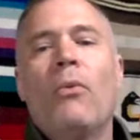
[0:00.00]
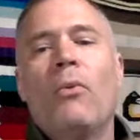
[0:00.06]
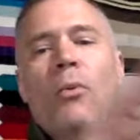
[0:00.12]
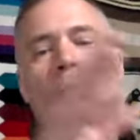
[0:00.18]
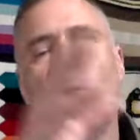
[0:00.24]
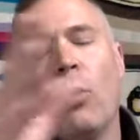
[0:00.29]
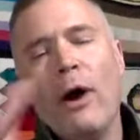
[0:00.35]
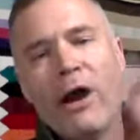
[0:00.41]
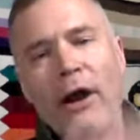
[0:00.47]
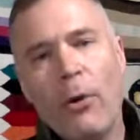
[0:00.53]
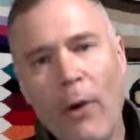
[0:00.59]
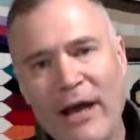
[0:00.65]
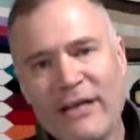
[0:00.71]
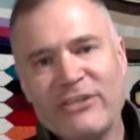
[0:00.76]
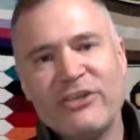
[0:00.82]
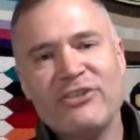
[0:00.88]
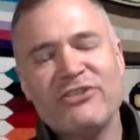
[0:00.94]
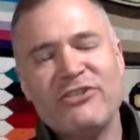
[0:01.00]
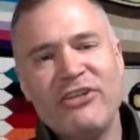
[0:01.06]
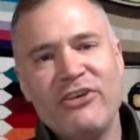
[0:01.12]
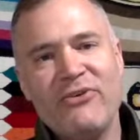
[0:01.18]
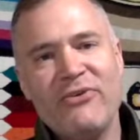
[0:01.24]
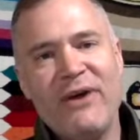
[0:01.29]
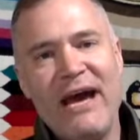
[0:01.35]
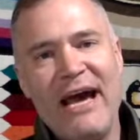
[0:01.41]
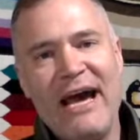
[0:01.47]
What questions do
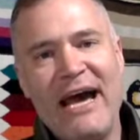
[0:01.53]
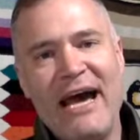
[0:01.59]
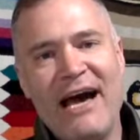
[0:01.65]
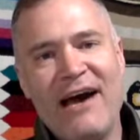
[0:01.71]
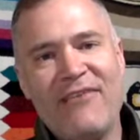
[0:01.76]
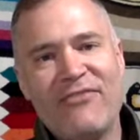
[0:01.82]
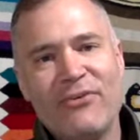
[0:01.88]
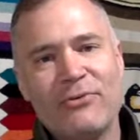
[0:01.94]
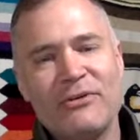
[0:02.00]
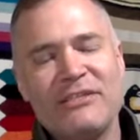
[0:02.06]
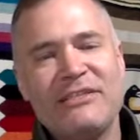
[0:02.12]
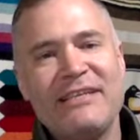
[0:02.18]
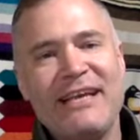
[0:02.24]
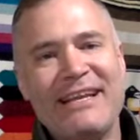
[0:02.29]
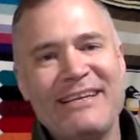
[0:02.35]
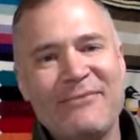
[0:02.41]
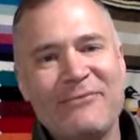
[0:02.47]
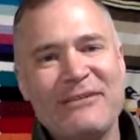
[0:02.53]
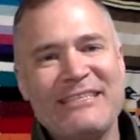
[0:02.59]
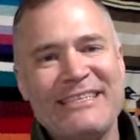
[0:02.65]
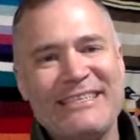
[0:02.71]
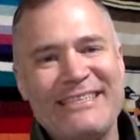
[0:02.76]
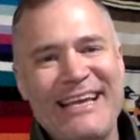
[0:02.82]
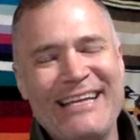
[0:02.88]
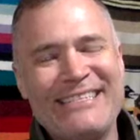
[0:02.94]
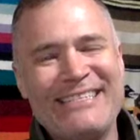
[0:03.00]
you have was
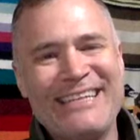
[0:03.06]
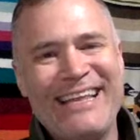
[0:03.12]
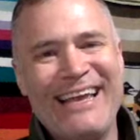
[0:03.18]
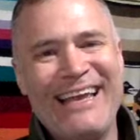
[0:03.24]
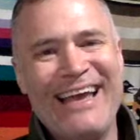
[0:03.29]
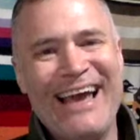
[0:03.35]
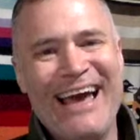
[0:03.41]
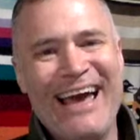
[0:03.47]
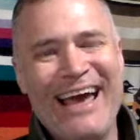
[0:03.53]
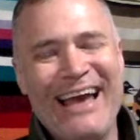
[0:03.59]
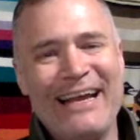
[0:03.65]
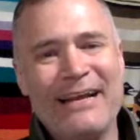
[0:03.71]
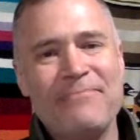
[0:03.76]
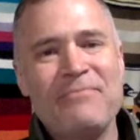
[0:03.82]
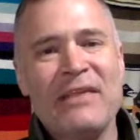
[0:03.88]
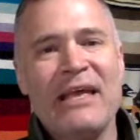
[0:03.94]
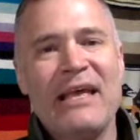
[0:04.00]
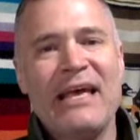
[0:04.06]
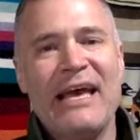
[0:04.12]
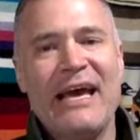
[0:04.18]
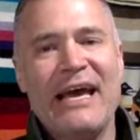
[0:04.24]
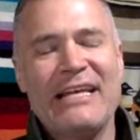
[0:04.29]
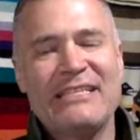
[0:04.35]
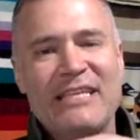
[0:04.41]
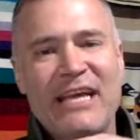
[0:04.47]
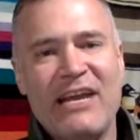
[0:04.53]
essentially
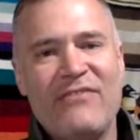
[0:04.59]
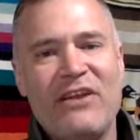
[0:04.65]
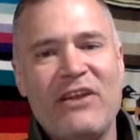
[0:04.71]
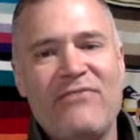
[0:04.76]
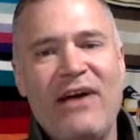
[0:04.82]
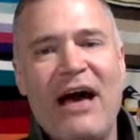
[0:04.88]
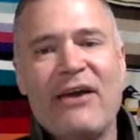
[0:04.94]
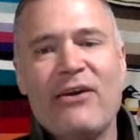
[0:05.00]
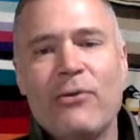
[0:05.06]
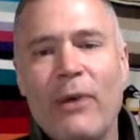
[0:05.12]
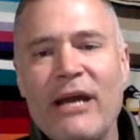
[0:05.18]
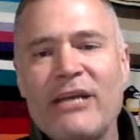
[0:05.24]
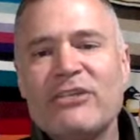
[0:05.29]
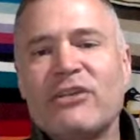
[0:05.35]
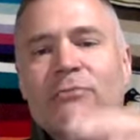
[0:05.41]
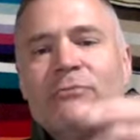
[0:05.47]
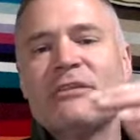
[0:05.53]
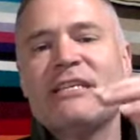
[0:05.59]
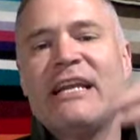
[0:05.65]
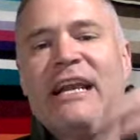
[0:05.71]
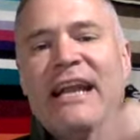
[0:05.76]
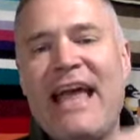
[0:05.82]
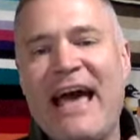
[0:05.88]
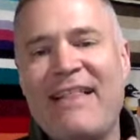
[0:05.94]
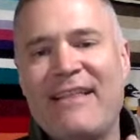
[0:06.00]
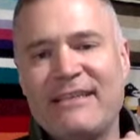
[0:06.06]
instead of an evaluation, was an
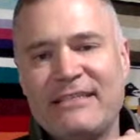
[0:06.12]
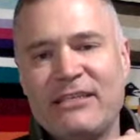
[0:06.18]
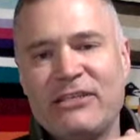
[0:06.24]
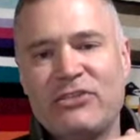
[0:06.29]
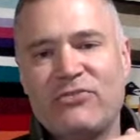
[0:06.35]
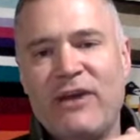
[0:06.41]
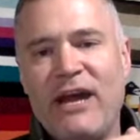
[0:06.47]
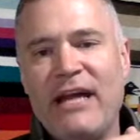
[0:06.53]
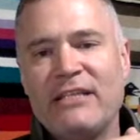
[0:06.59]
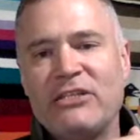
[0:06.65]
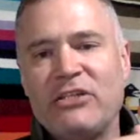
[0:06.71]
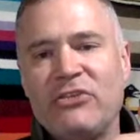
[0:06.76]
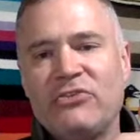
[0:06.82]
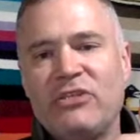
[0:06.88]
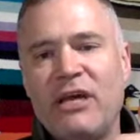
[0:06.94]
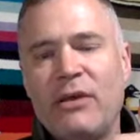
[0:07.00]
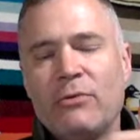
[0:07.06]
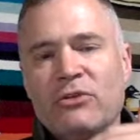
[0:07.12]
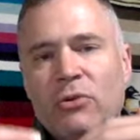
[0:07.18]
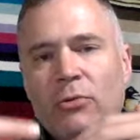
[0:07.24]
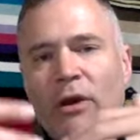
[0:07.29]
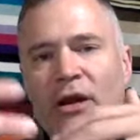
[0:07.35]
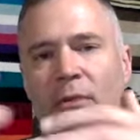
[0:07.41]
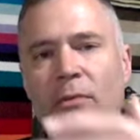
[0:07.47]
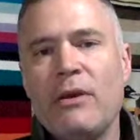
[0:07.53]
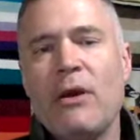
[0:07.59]
analysis, right? So you said, so
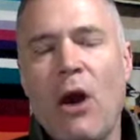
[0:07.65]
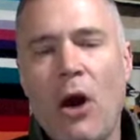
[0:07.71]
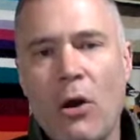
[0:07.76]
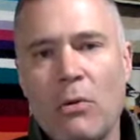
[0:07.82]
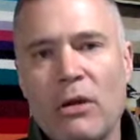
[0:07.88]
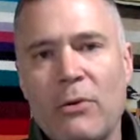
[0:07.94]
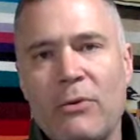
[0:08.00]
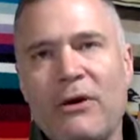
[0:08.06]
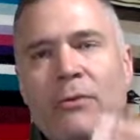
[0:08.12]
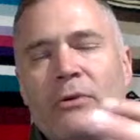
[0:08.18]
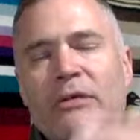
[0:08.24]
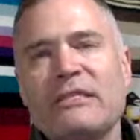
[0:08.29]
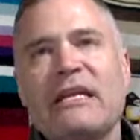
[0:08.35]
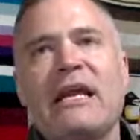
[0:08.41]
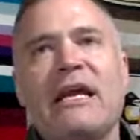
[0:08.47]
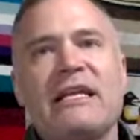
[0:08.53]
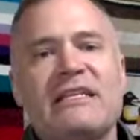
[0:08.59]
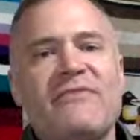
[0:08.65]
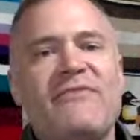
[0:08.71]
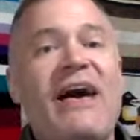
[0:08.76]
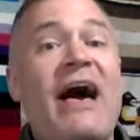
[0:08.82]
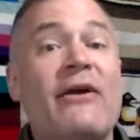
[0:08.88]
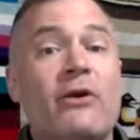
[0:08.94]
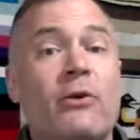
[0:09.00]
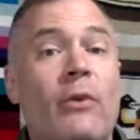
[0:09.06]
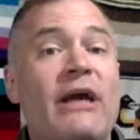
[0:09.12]
when do we, was it an
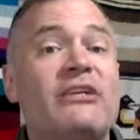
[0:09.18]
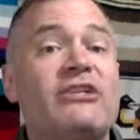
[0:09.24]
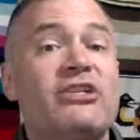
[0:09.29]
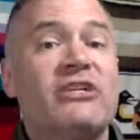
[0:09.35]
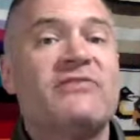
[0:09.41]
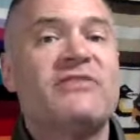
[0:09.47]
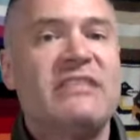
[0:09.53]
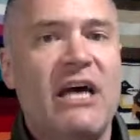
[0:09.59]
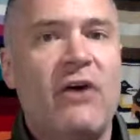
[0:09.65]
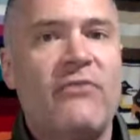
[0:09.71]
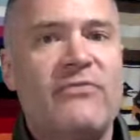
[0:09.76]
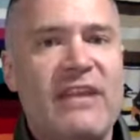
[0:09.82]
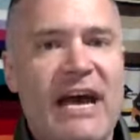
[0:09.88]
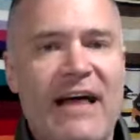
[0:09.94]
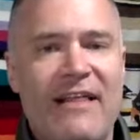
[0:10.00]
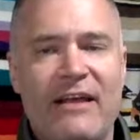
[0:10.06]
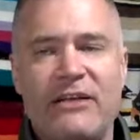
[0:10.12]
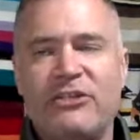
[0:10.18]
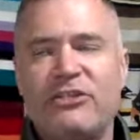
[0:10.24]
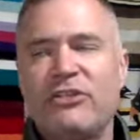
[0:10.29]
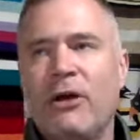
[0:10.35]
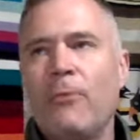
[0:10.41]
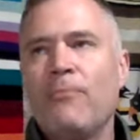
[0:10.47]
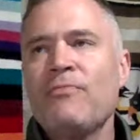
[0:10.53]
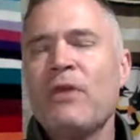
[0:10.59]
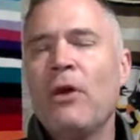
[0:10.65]
evaluation of self-knowledge?
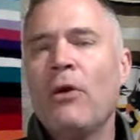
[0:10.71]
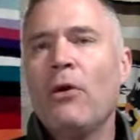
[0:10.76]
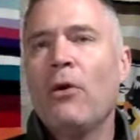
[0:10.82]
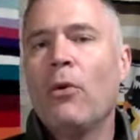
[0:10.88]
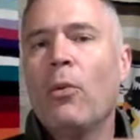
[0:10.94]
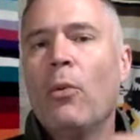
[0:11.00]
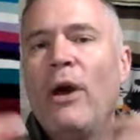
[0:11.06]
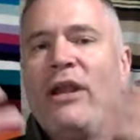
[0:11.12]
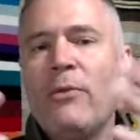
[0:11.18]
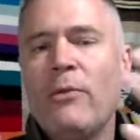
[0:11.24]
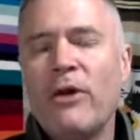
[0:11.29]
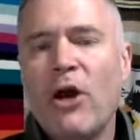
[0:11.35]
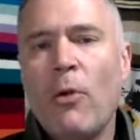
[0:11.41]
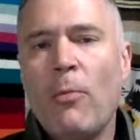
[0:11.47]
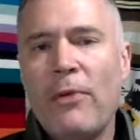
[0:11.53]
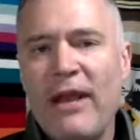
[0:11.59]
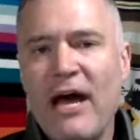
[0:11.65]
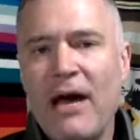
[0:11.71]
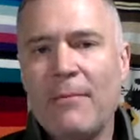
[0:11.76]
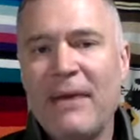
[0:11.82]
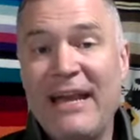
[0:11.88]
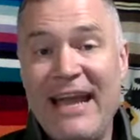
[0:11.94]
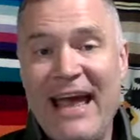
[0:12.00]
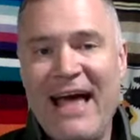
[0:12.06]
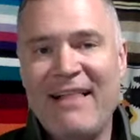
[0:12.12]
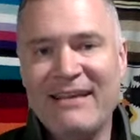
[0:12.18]
So when do we open up?
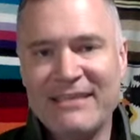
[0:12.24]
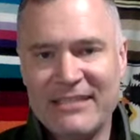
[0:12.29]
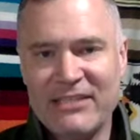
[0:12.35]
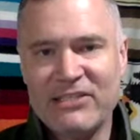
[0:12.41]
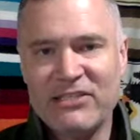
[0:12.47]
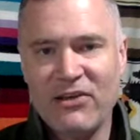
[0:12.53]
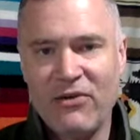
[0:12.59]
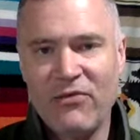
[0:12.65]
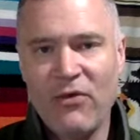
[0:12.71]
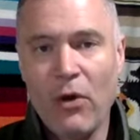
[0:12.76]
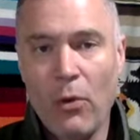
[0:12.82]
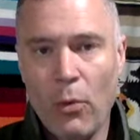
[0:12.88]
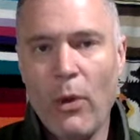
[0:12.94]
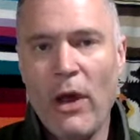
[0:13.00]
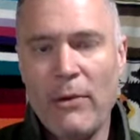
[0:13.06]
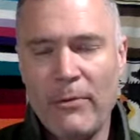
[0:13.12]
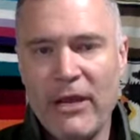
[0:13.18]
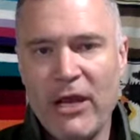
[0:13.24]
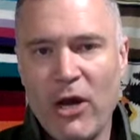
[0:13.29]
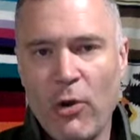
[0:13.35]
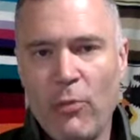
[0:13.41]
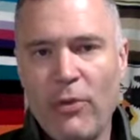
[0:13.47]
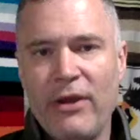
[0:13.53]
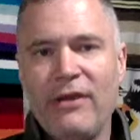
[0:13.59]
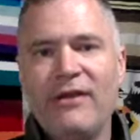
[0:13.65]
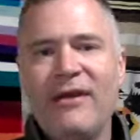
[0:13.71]
Analysis of when we
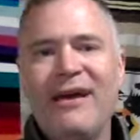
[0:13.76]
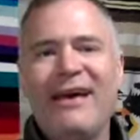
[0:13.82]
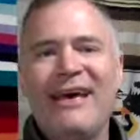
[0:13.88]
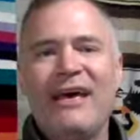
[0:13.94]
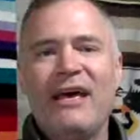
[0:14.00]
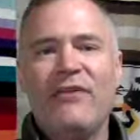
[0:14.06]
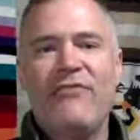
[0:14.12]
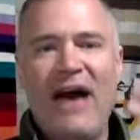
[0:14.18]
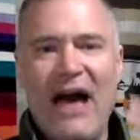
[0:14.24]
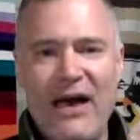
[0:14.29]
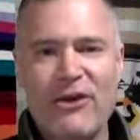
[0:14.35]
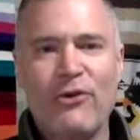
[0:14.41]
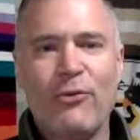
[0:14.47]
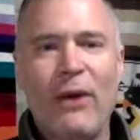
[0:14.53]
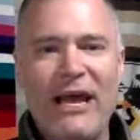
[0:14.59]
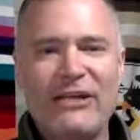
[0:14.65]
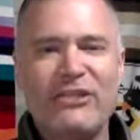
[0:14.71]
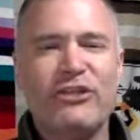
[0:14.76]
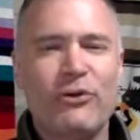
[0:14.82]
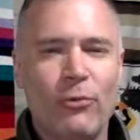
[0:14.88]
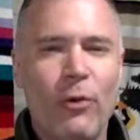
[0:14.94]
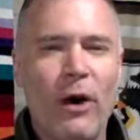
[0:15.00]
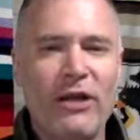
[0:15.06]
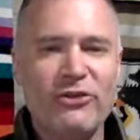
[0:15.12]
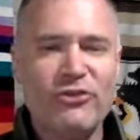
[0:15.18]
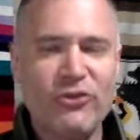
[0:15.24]
open. Evaluation,
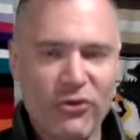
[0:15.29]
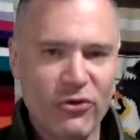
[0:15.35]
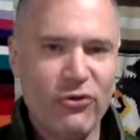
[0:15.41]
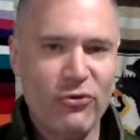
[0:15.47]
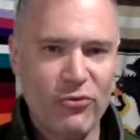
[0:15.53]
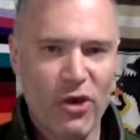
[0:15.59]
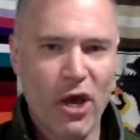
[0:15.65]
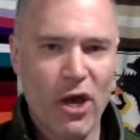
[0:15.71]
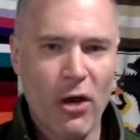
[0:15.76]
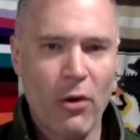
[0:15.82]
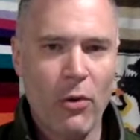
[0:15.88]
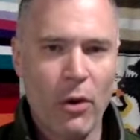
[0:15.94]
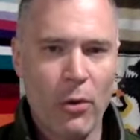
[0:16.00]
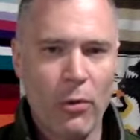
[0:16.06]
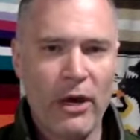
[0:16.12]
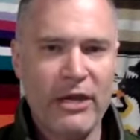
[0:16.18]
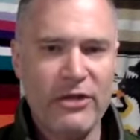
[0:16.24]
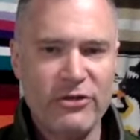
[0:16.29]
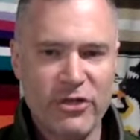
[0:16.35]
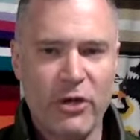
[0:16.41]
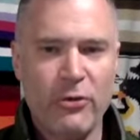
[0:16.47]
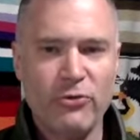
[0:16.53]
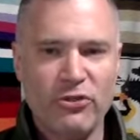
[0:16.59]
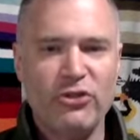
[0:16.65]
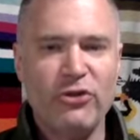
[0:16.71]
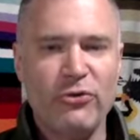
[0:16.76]
what do you know or what
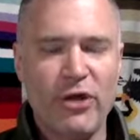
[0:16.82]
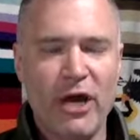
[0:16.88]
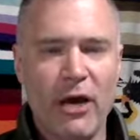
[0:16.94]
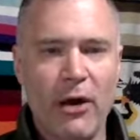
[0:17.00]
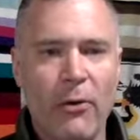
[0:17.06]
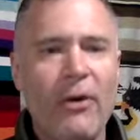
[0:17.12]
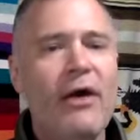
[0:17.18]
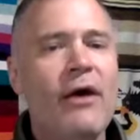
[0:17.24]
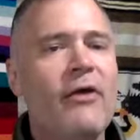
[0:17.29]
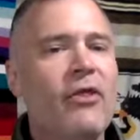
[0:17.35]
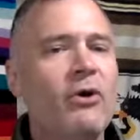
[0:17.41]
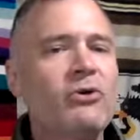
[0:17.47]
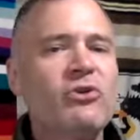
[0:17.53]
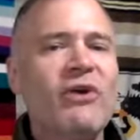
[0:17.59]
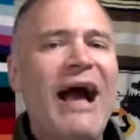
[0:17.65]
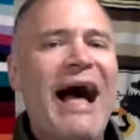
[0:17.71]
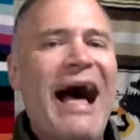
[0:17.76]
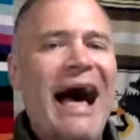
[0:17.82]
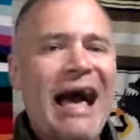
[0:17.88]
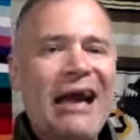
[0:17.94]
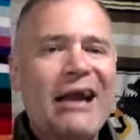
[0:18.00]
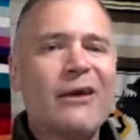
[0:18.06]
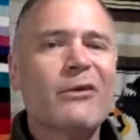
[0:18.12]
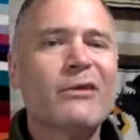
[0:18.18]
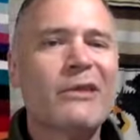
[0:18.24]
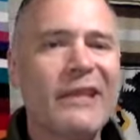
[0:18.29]
don't you know? Those are
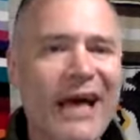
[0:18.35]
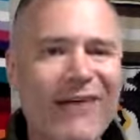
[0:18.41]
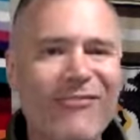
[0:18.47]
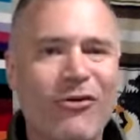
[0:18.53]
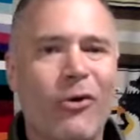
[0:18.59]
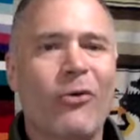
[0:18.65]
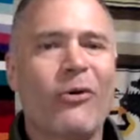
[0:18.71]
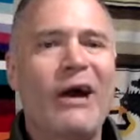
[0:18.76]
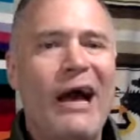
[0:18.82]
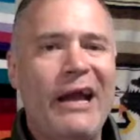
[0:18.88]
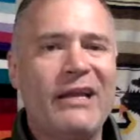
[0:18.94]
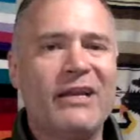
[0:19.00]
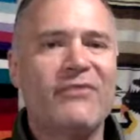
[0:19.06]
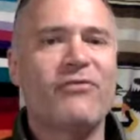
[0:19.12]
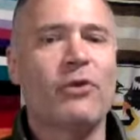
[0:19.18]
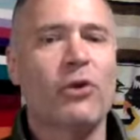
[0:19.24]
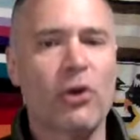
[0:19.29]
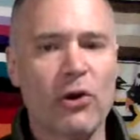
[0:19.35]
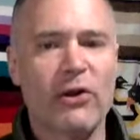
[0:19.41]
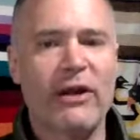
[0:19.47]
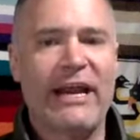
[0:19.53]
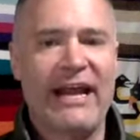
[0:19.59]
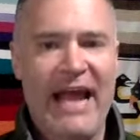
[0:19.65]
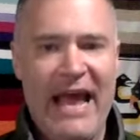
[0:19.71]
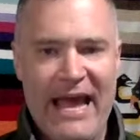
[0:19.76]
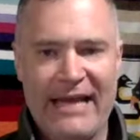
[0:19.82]
higher level kind of
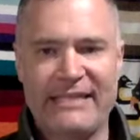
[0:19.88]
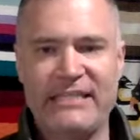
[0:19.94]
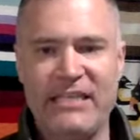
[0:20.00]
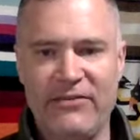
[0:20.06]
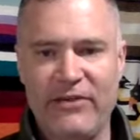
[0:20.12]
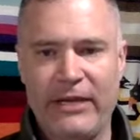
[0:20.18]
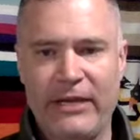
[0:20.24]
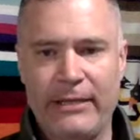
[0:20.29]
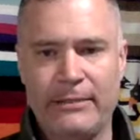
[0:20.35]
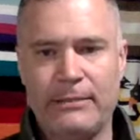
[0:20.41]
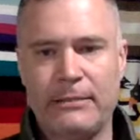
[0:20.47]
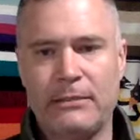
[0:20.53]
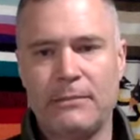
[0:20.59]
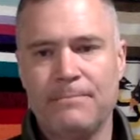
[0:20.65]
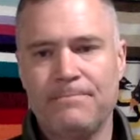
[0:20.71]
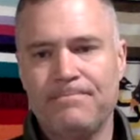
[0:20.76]
learning activities.